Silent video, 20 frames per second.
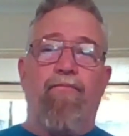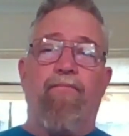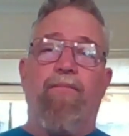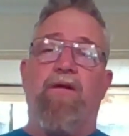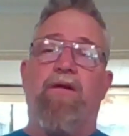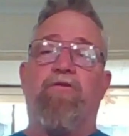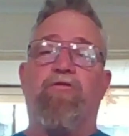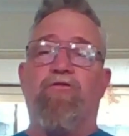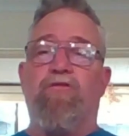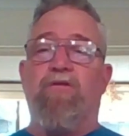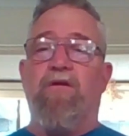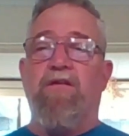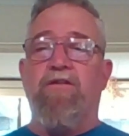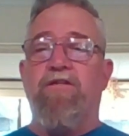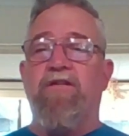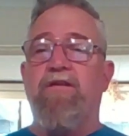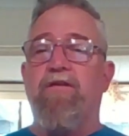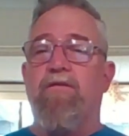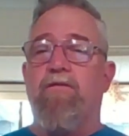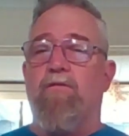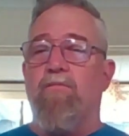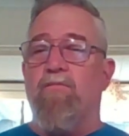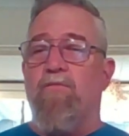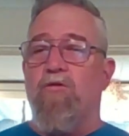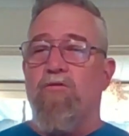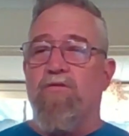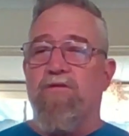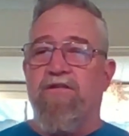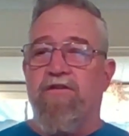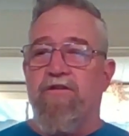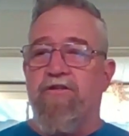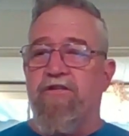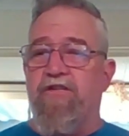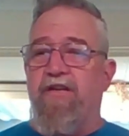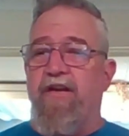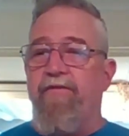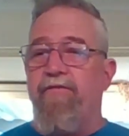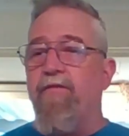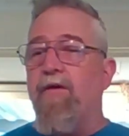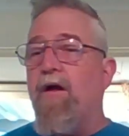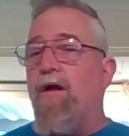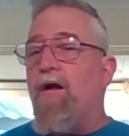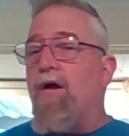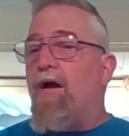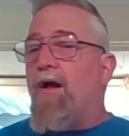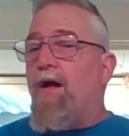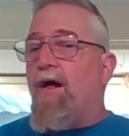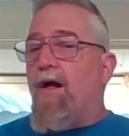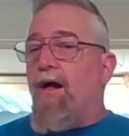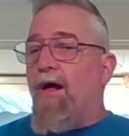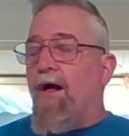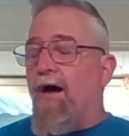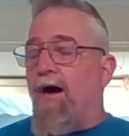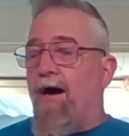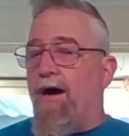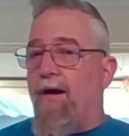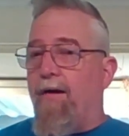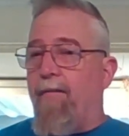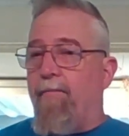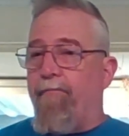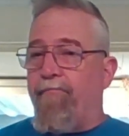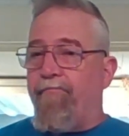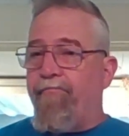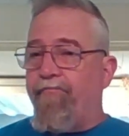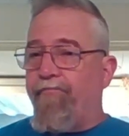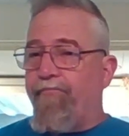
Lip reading: a trilogy called Morcster Chef, by